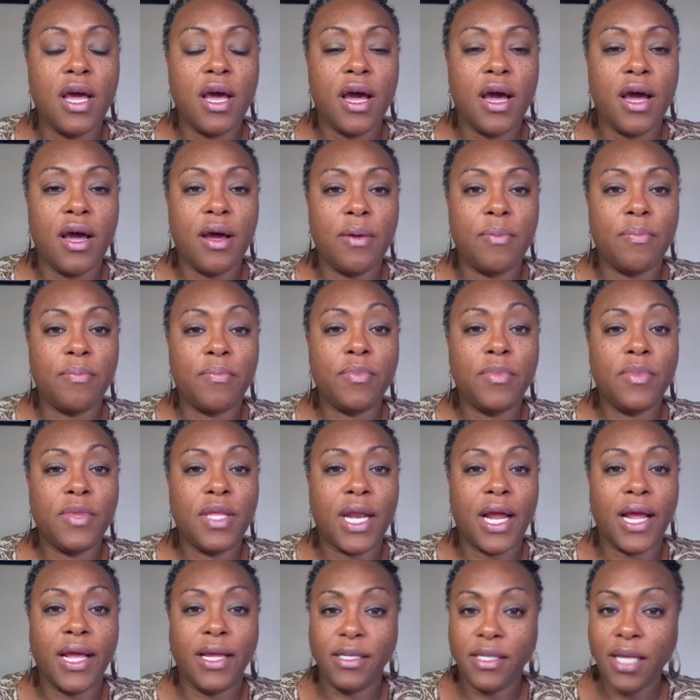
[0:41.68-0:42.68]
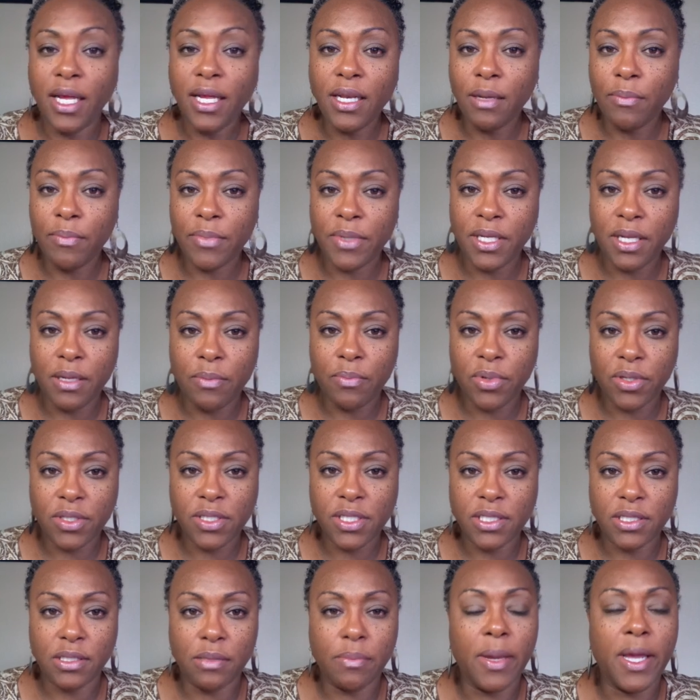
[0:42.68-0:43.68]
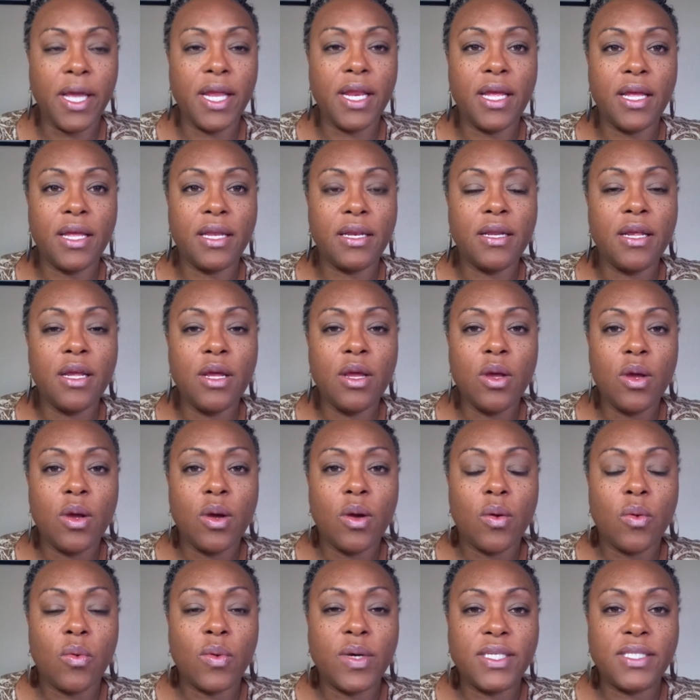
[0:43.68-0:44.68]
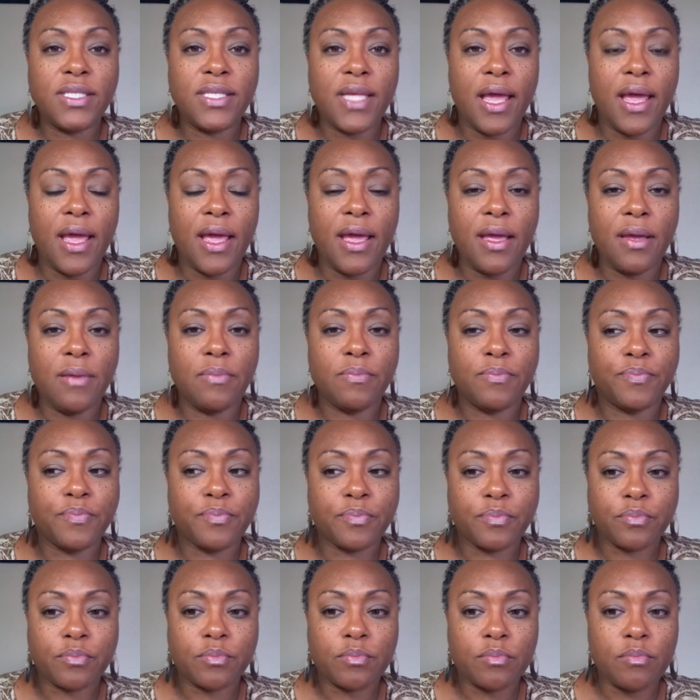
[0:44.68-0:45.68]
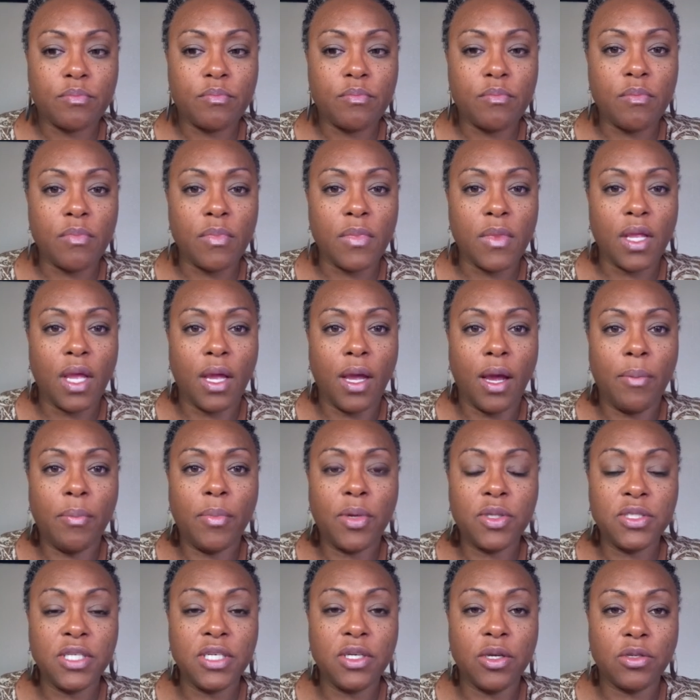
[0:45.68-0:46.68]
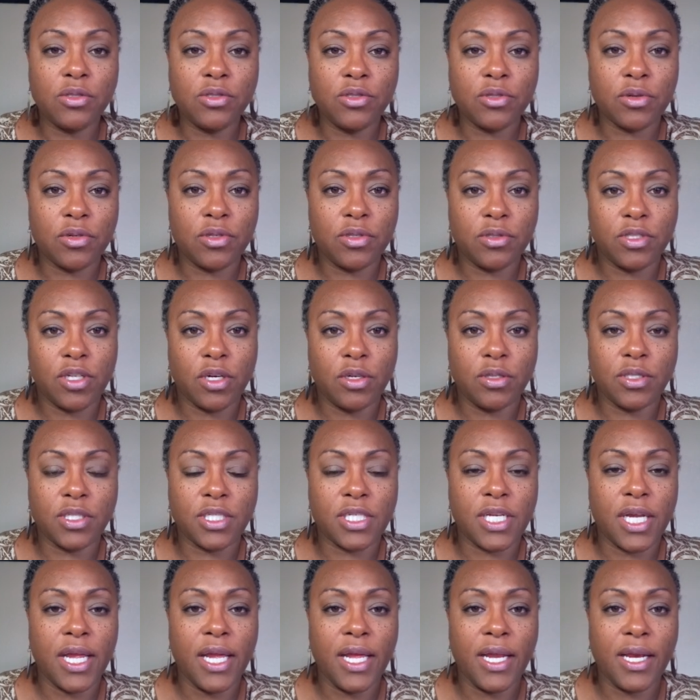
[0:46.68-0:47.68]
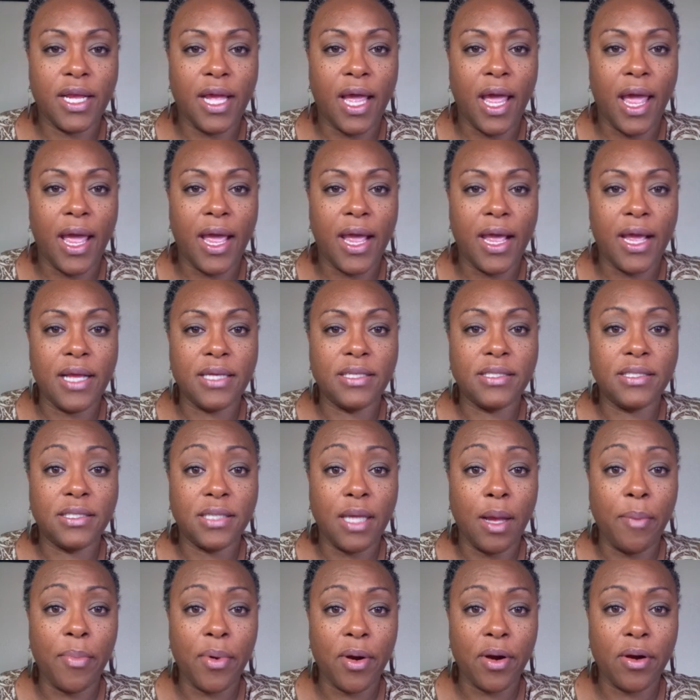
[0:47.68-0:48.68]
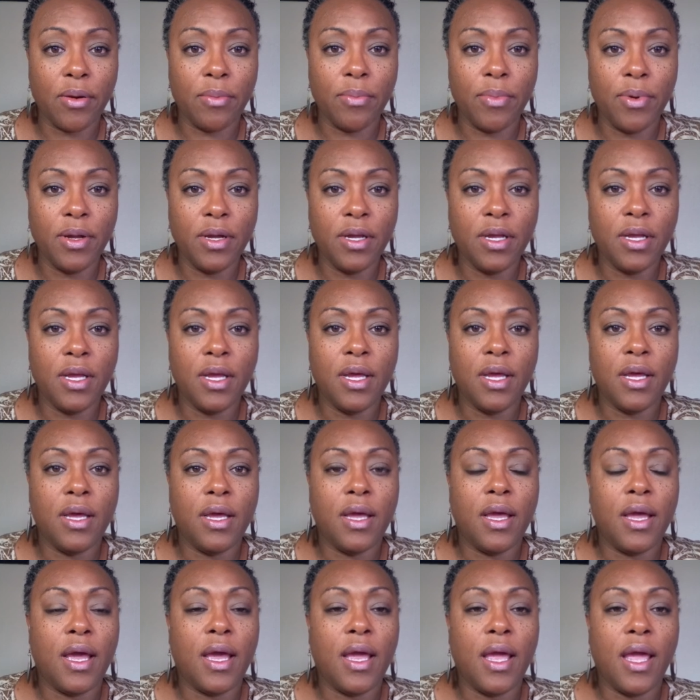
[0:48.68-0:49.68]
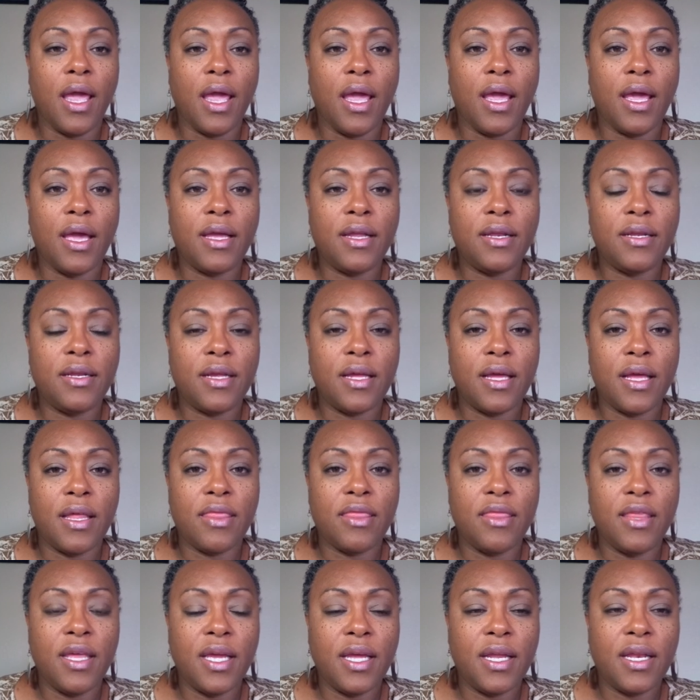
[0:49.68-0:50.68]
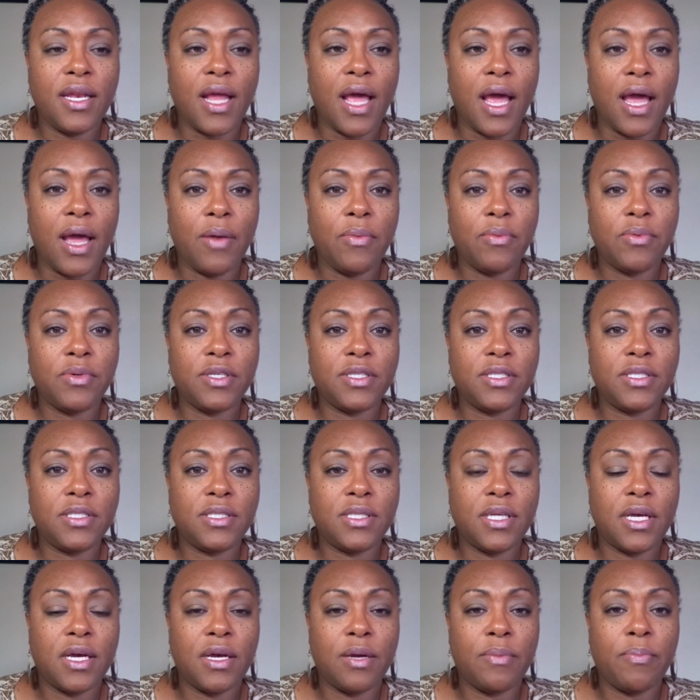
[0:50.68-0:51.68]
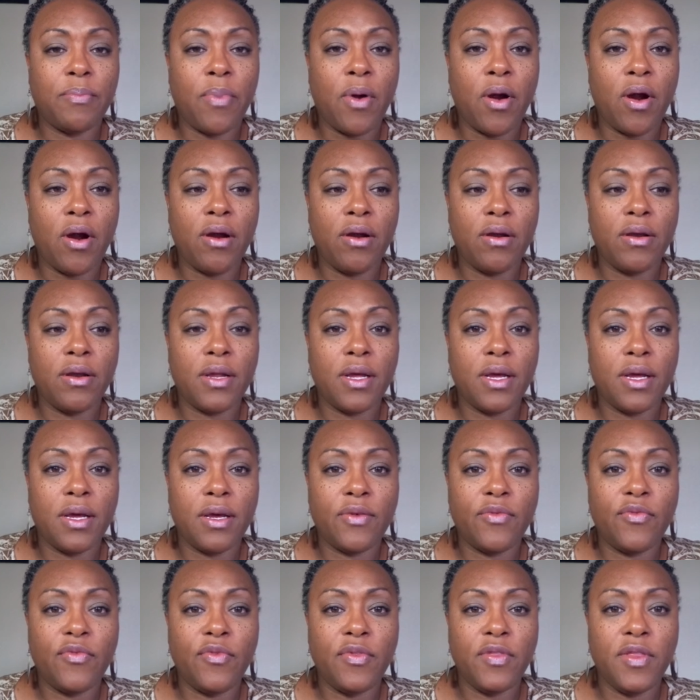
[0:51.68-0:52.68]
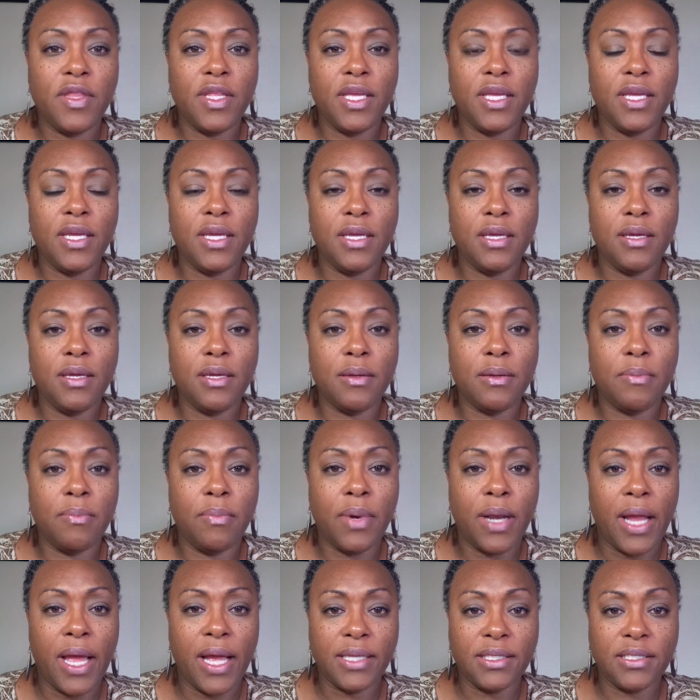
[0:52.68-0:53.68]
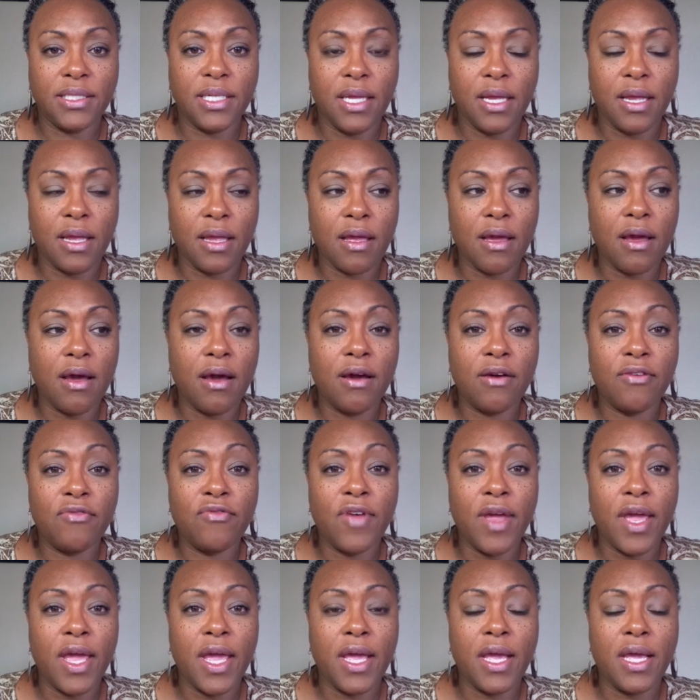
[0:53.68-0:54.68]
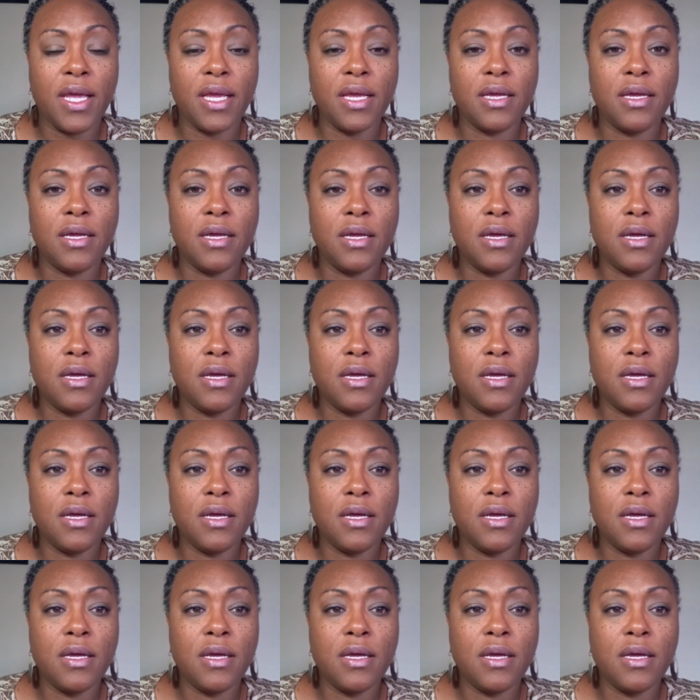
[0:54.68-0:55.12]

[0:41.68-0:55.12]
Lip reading: that I attended but didn't participate in was a multicultural church in a suburb. And then I was part of the planting of a